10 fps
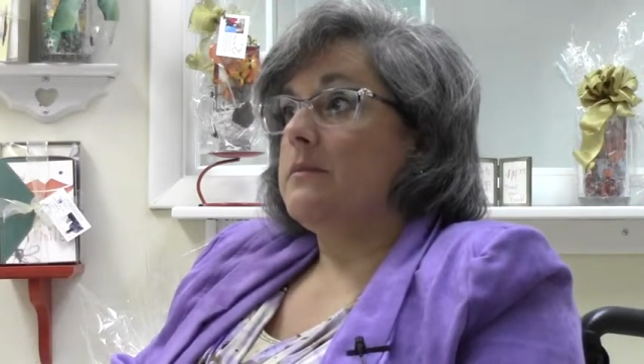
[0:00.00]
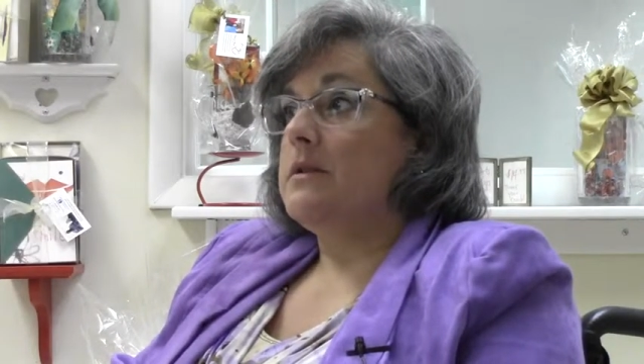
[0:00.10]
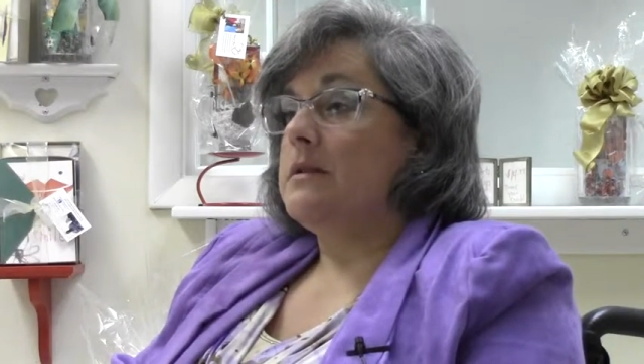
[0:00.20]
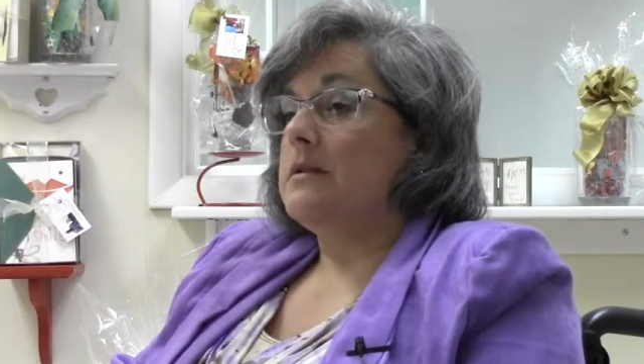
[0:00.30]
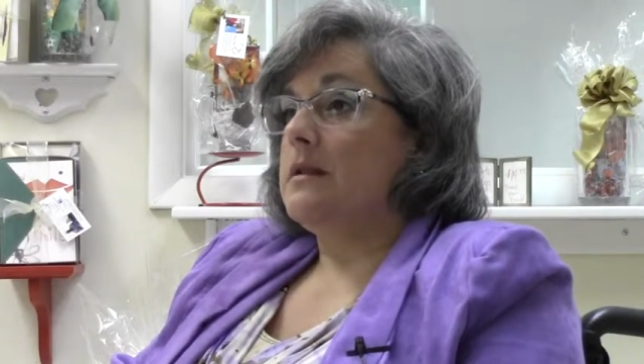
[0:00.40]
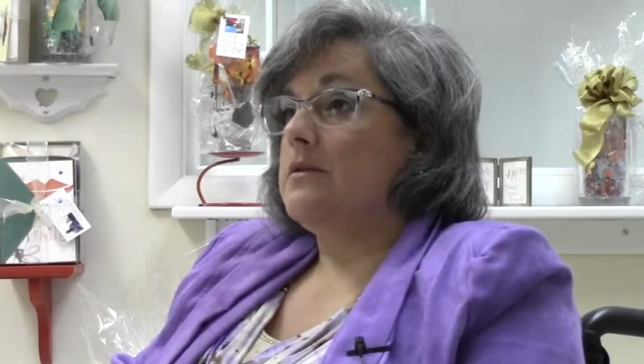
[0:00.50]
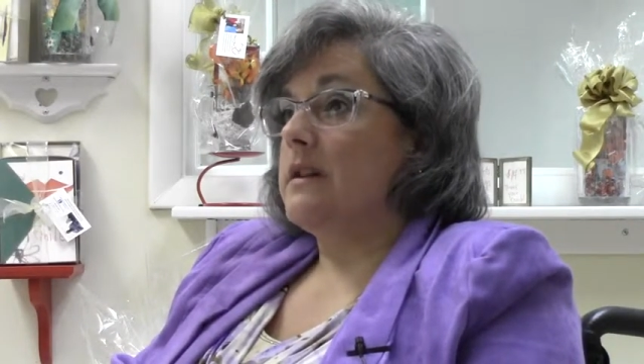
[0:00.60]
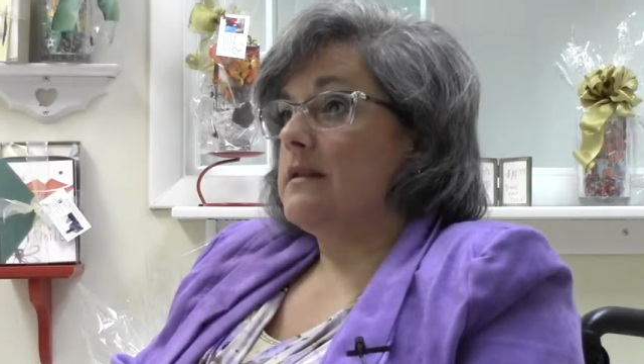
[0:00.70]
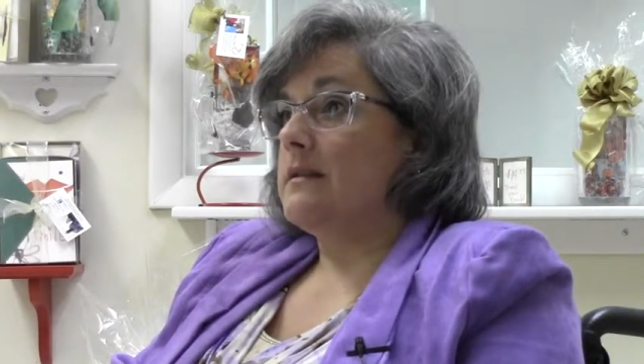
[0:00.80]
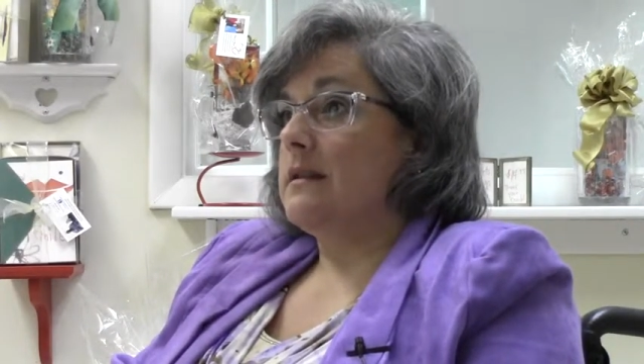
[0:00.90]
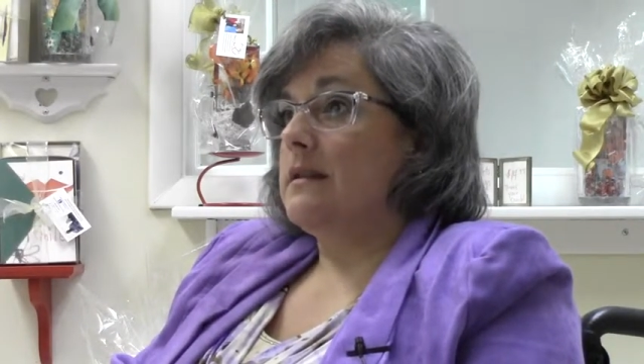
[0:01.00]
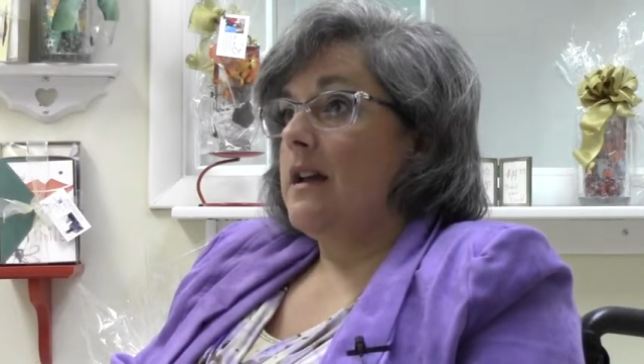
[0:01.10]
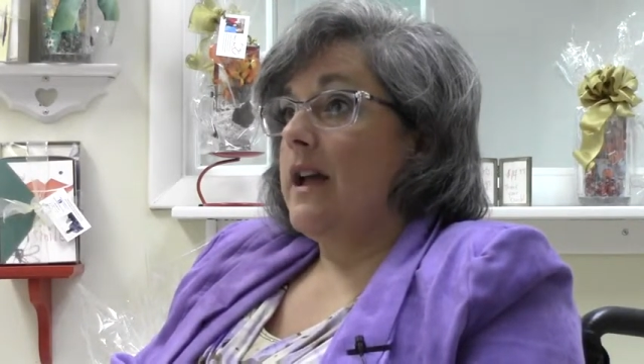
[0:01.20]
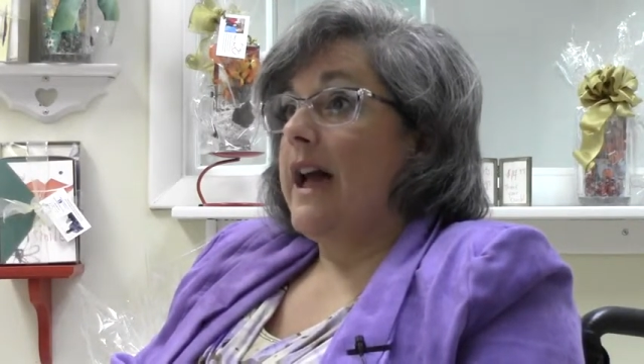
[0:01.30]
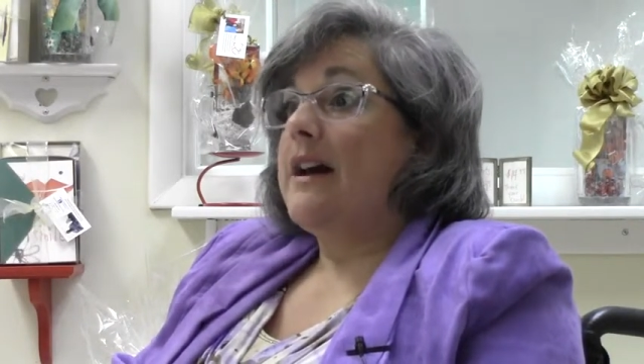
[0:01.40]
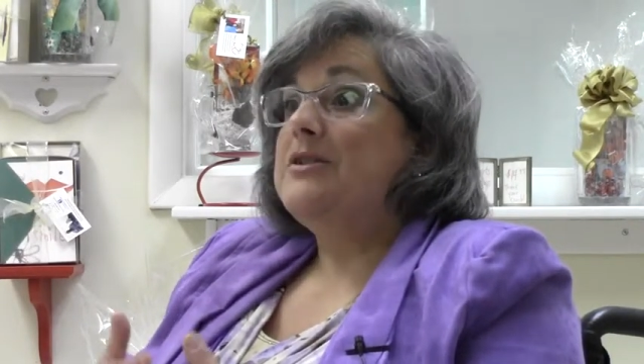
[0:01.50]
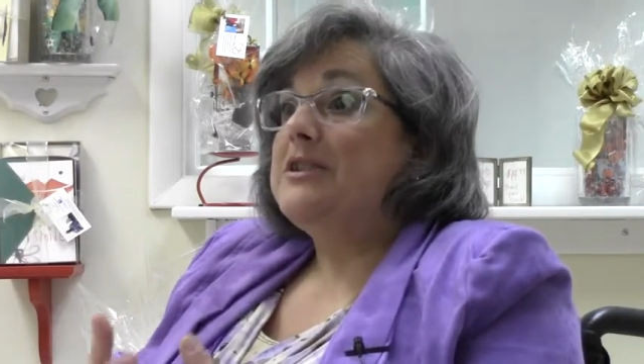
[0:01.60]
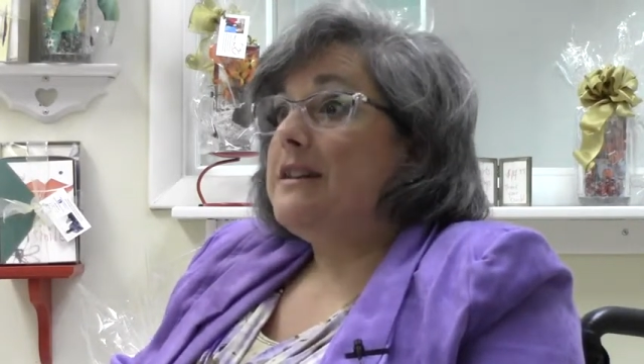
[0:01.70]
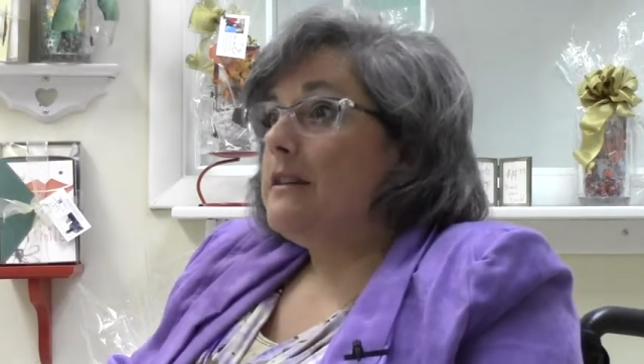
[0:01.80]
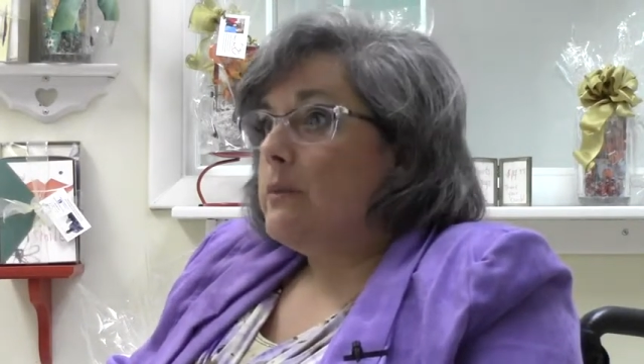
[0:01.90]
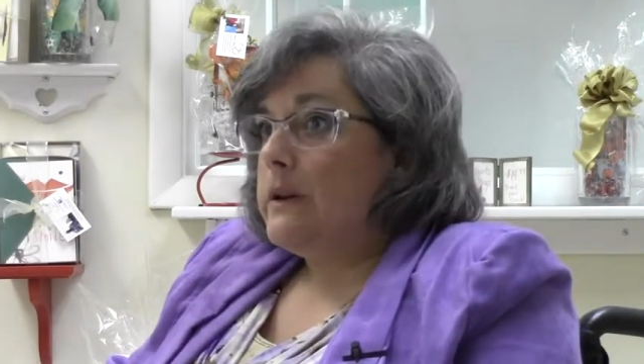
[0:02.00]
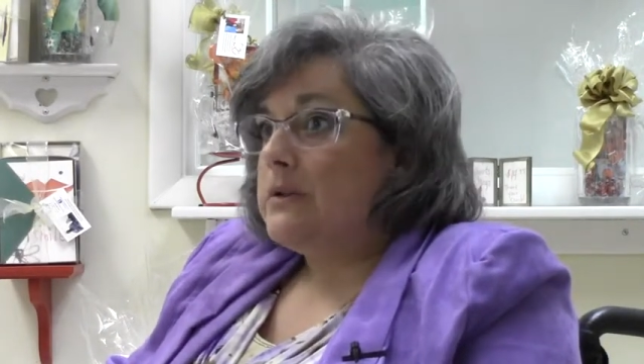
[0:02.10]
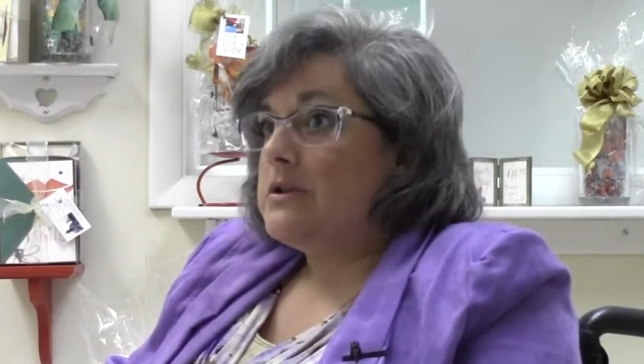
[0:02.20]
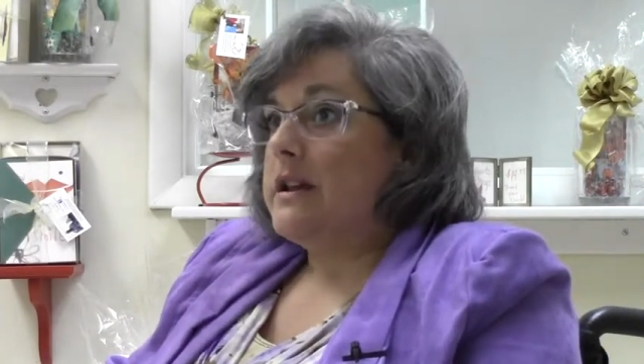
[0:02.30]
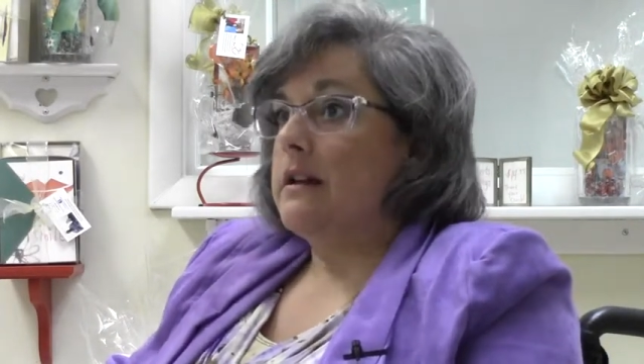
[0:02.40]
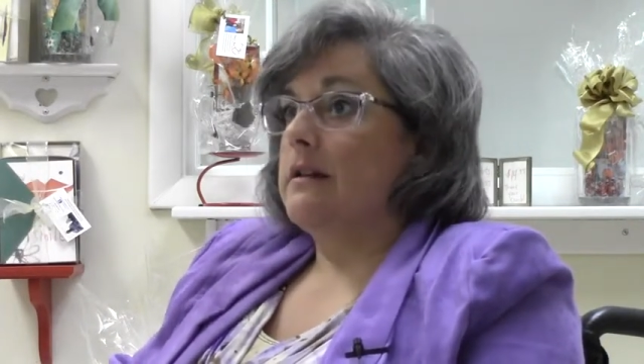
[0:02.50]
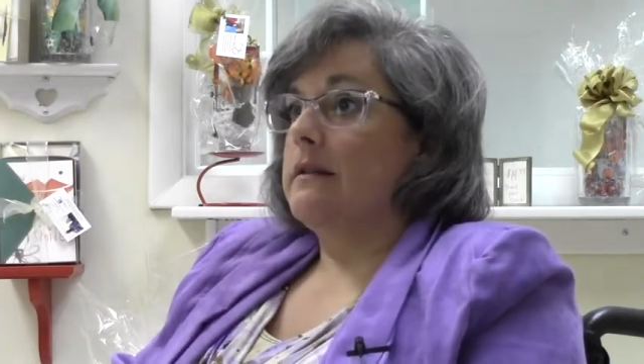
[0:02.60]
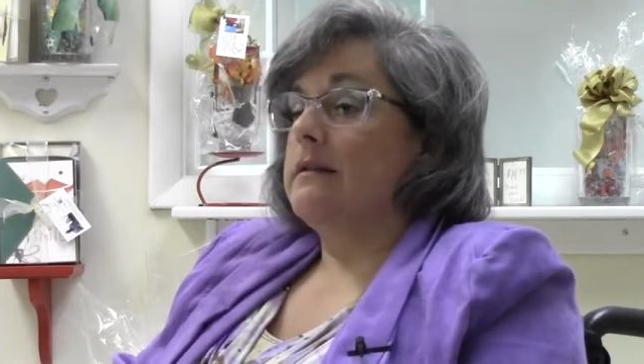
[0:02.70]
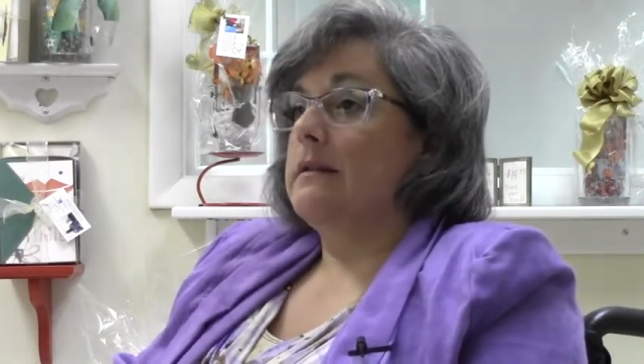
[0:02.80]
just addressing, how'd you get in the wheelchair?